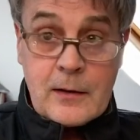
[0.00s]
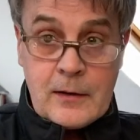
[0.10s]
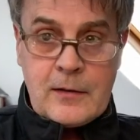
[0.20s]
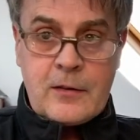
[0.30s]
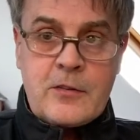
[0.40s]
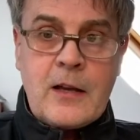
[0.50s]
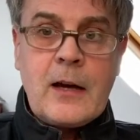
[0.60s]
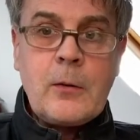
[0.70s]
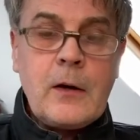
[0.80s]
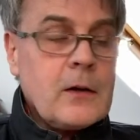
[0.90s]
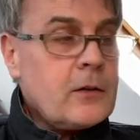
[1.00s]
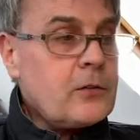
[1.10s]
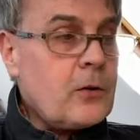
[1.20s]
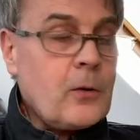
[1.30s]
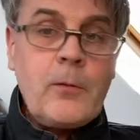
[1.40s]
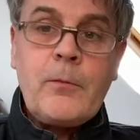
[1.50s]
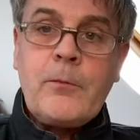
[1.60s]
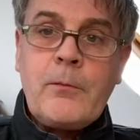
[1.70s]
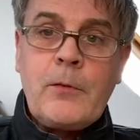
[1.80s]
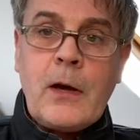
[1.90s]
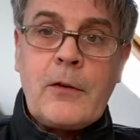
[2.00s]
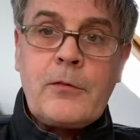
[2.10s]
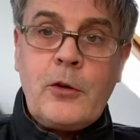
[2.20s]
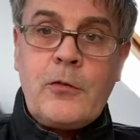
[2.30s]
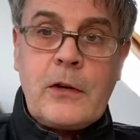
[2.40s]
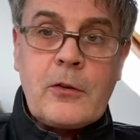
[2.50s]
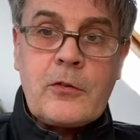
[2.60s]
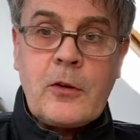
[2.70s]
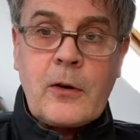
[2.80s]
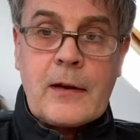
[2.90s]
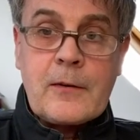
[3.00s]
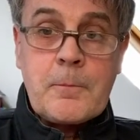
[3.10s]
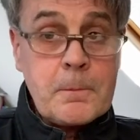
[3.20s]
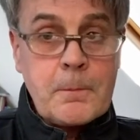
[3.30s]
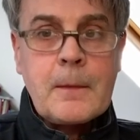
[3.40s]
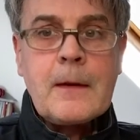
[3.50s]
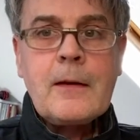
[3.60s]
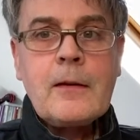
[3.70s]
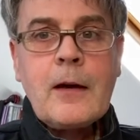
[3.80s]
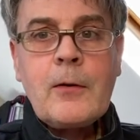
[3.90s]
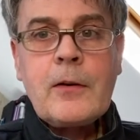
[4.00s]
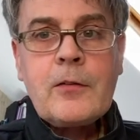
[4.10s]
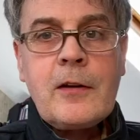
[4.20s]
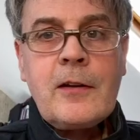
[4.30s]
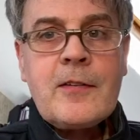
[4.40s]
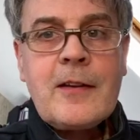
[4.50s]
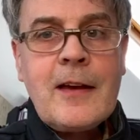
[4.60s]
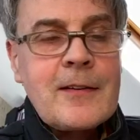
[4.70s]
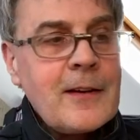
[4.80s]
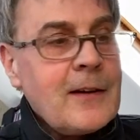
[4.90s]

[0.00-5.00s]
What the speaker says: It is now, so you have two videos to look at. How exciting is that?